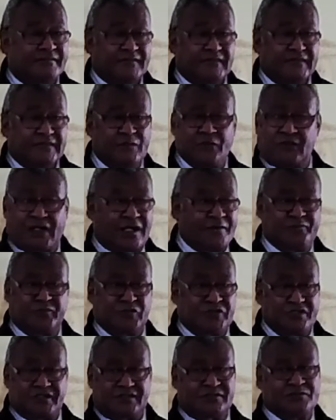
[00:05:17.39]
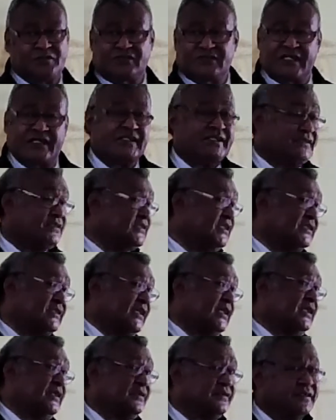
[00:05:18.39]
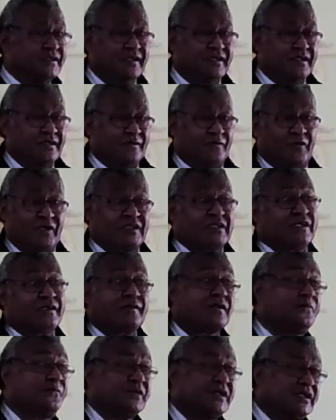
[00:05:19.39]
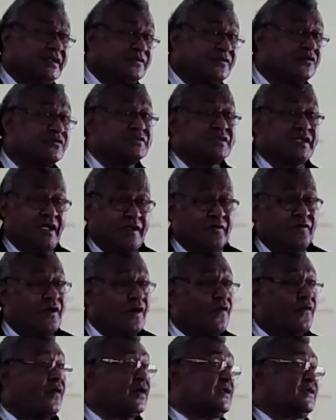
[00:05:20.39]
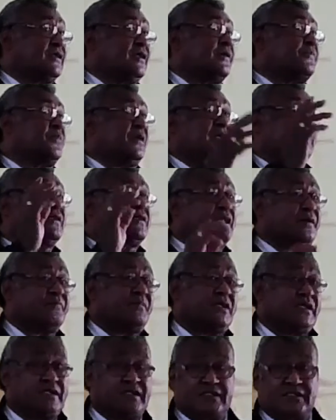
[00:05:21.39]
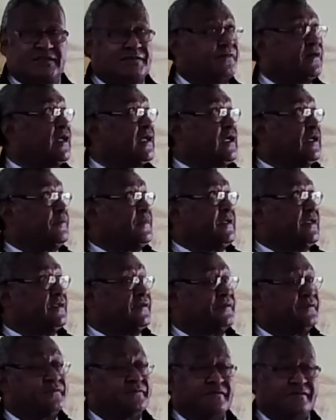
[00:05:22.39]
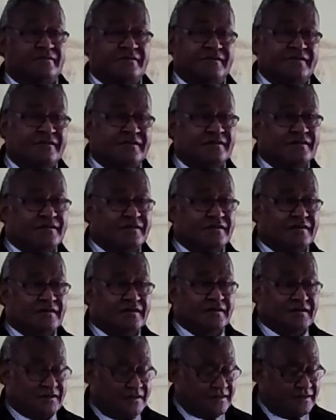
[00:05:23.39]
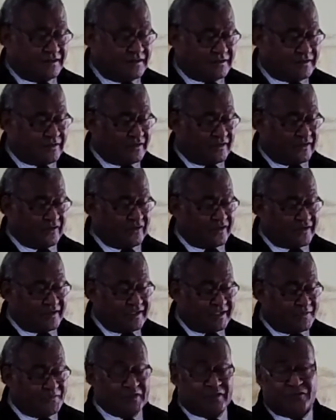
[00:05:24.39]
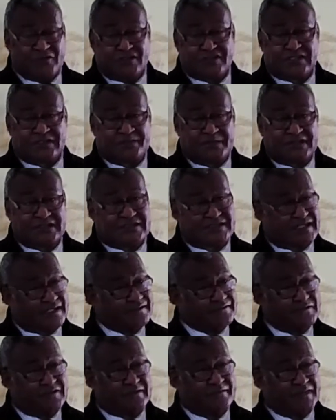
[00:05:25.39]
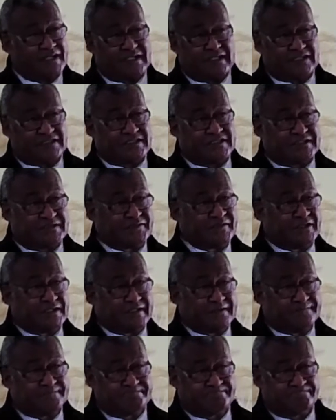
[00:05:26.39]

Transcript: You can put it into detail what aeroplane looks like or what airplane company is flying up there. So the God that we worship is trying to remind us this morning,